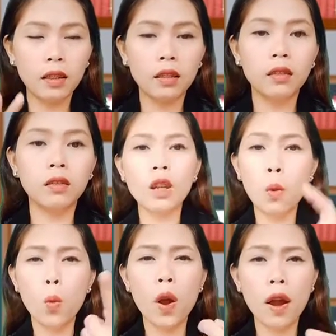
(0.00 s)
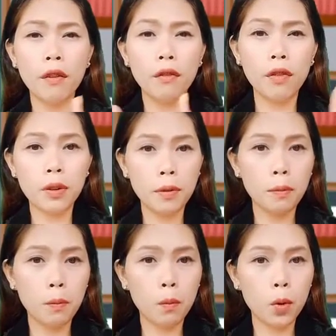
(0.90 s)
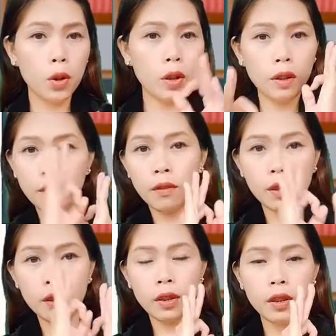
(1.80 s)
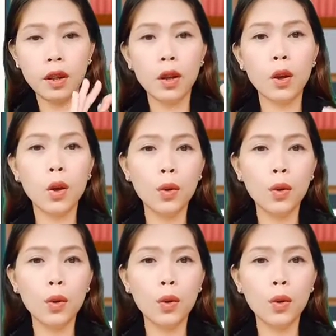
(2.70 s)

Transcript: One very important festival in which